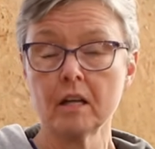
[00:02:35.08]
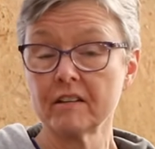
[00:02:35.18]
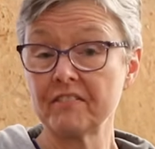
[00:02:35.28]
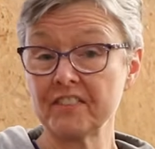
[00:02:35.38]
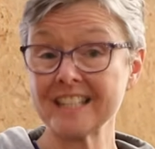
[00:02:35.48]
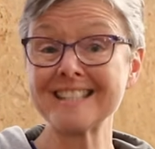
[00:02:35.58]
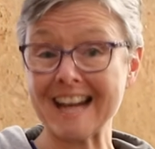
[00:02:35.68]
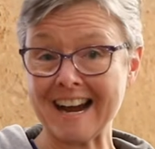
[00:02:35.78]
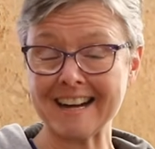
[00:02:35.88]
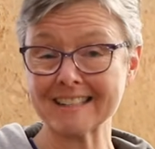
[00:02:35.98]
feed
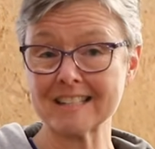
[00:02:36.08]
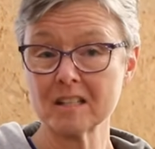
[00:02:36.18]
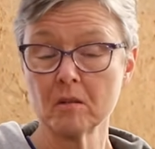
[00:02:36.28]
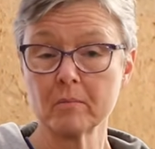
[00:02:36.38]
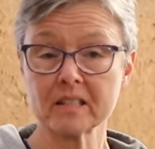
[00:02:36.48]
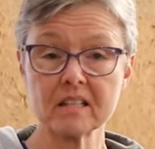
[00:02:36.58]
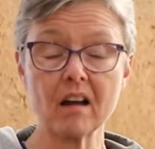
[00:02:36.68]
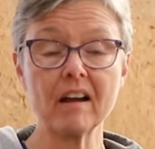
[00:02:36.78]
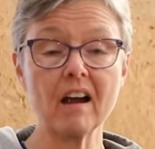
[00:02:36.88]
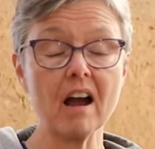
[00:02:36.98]
tags because
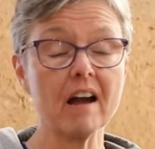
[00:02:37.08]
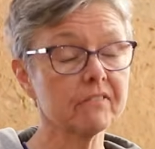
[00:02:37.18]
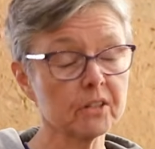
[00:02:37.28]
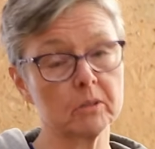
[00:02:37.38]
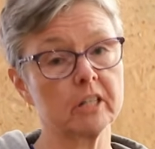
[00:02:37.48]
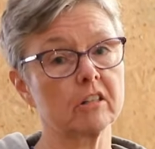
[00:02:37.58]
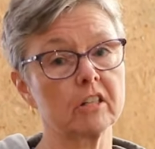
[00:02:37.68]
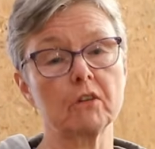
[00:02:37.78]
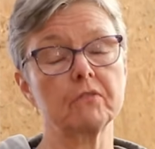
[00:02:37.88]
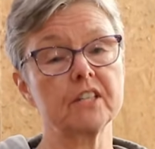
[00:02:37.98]
not every one of their
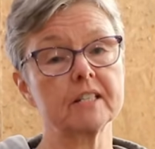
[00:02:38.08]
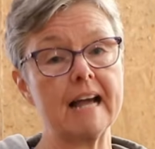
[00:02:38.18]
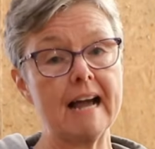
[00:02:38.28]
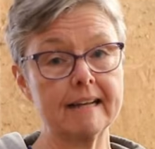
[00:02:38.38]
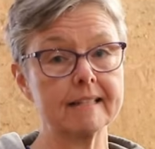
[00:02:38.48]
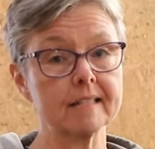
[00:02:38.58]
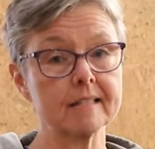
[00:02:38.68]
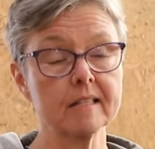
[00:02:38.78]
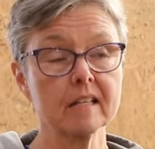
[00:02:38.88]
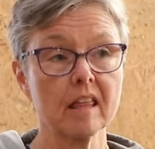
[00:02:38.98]
goat feeds
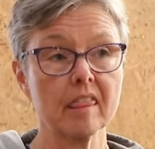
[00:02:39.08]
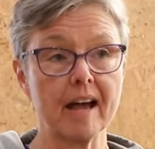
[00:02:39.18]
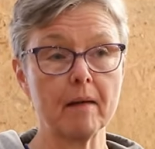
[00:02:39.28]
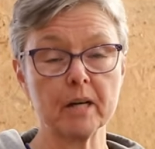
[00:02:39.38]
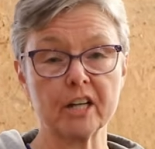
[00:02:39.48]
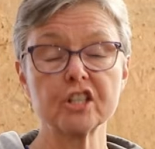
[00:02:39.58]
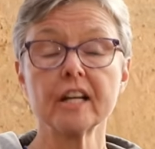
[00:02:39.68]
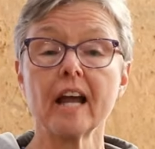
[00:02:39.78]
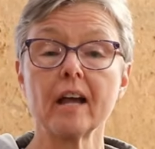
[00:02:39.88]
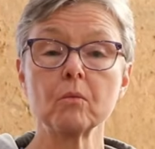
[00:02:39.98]
has that much.
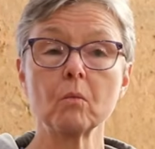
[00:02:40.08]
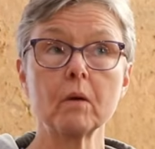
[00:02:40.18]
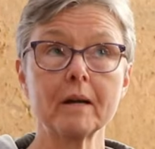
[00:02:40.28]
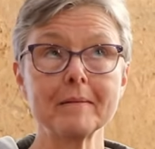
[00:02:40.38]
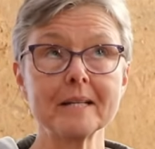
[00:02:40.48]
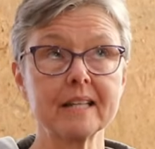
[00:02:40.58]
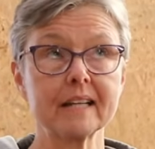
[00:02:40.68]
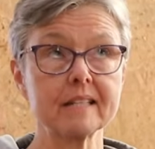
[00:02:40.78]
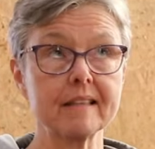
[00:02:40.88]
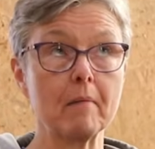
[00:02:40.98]
And what am I
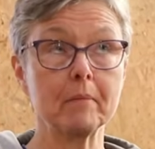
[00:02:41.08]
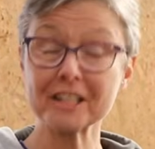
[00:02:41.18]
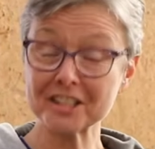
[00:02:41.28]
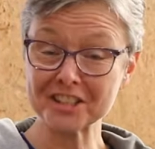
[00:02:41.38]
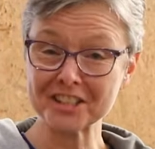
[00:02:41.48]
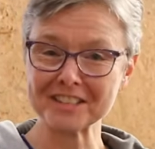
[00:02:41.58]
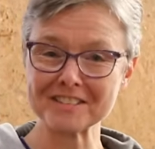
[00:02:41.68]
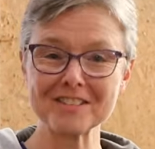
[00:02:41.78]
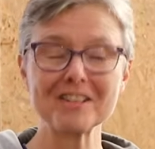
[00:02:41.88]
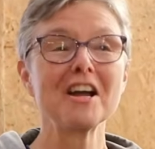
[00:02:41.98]
saying is that much?
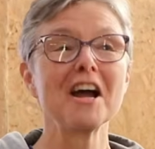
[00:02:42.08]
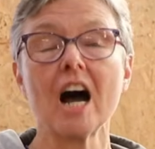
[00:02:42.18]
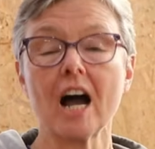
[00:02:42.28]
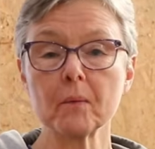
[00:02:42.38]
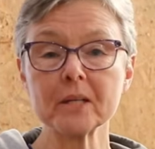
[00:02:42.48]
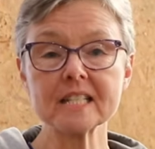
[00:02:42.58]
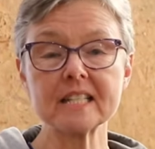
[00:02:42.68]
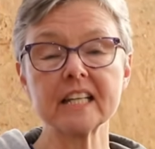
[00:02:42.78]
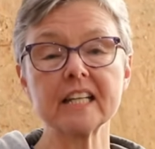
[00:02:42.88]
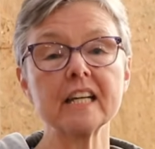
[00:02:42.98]
I want to
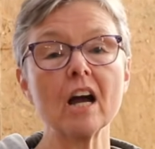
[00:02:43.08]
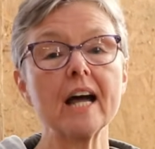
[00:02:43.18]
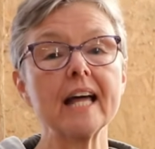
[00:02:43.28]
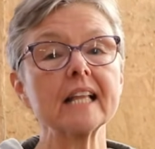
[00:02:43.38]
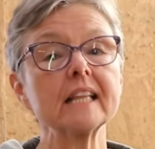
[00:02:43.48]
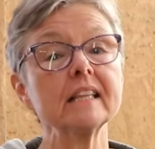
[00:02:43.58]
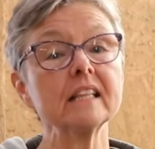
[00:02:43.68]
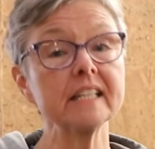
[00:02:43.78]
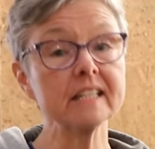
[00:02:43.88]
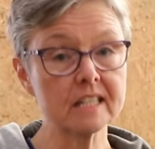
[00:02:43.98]
see at
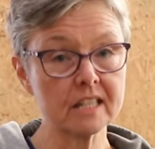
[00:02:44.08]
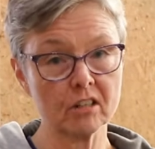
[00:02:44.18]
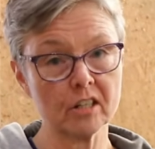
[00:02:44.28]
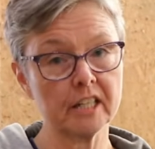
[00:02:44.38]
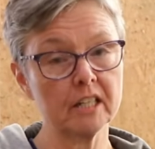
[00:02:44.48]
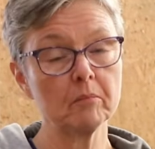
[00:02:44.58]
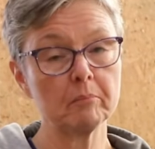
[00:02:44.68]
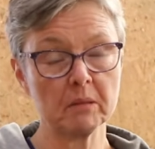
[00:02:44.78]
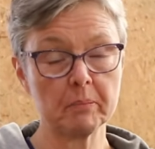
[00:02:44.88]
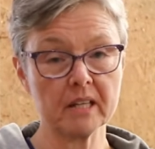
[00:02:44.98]
least 30
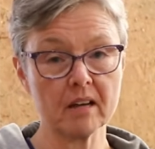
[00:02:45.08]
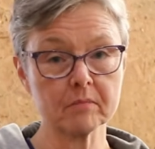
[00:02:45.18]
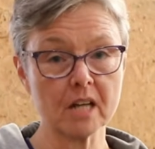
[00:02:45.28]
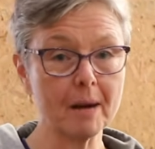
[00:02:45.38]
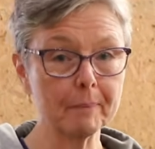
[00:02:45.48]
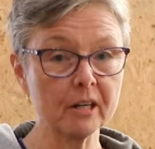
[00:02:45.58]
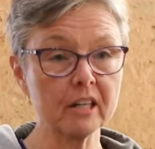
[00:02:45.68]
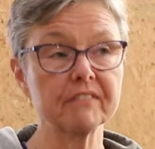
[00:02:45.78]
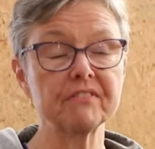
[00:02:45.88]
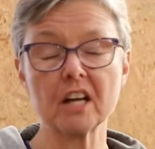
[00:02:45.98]
ppm copper,
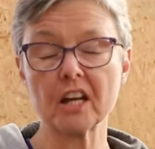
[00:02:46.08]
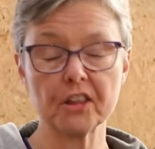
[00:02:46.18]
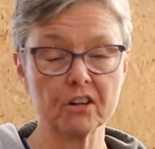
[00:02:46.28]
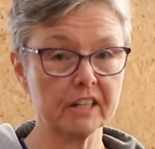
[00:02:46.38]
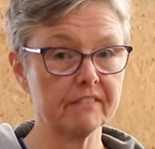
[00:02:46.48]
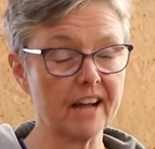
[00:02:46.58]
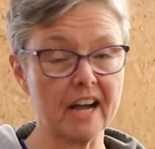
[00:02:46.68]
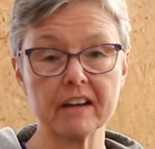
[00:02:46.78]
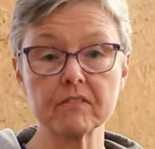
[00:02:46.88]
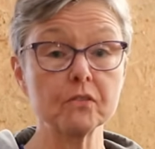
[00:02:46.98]
if not
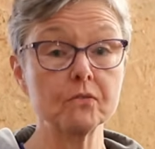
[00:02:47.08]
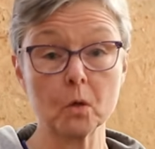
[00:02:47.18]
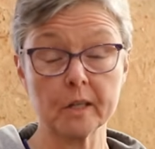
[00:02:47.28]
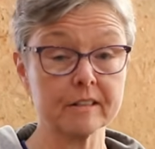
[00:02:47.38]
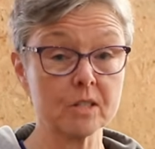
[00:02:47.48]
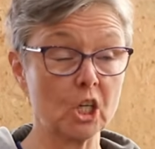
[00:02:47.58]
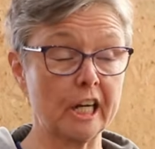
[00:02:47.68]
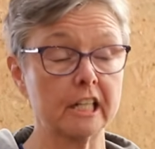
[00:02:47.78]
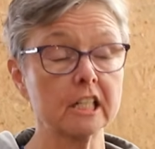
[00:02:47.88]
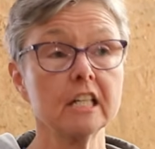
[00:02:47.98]
35, 40 is
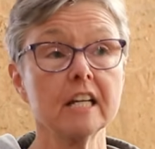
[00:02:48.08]
great.